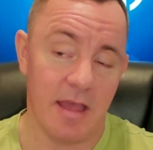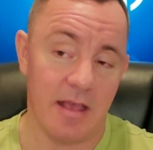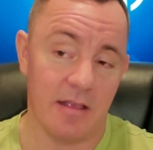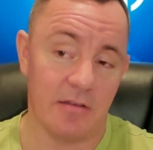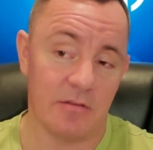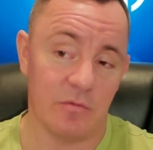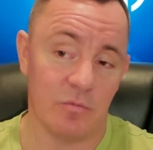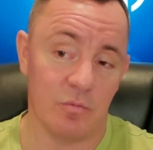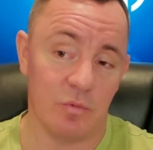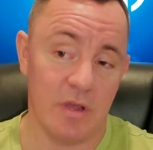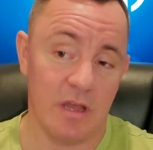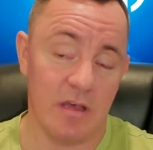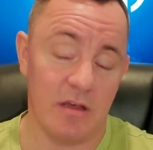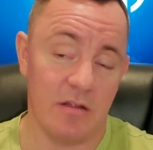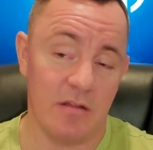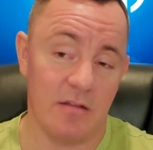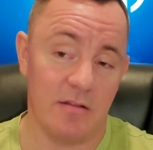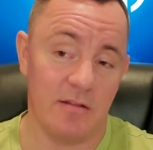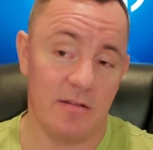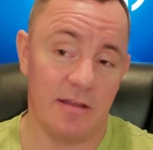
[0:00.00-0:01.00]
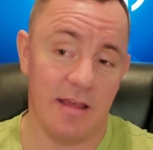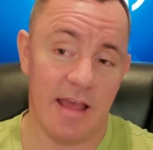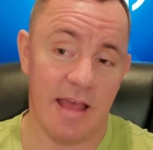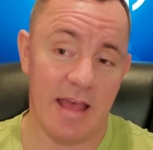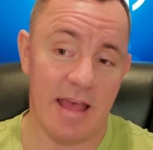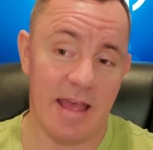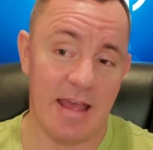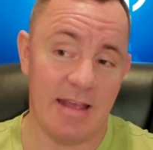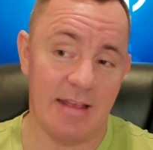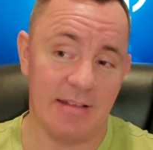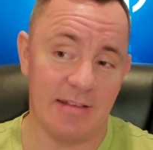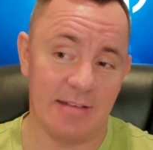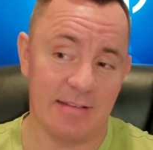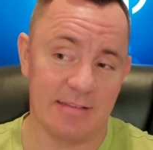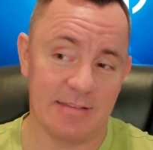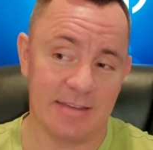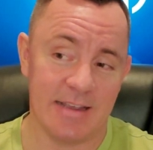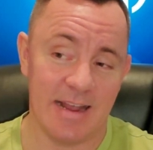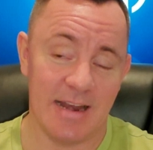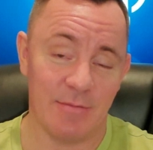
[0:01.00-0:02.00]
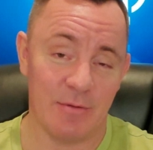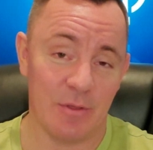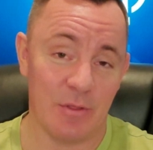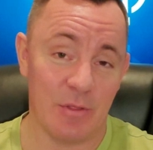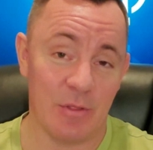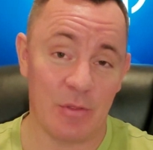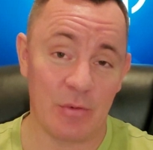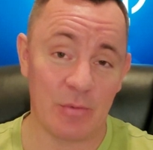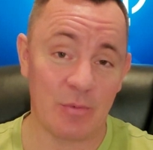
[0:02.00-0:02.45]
as well as kind of a